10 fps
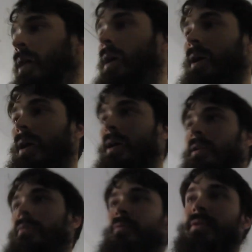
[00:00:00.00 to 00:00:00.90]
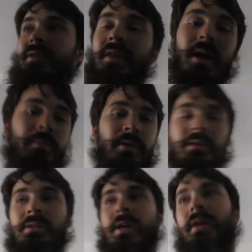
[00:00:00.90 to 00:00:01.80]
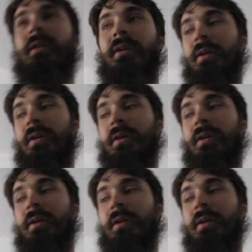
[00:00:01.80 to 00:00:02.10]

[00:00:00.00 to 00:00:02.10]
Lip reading: again, with that being said,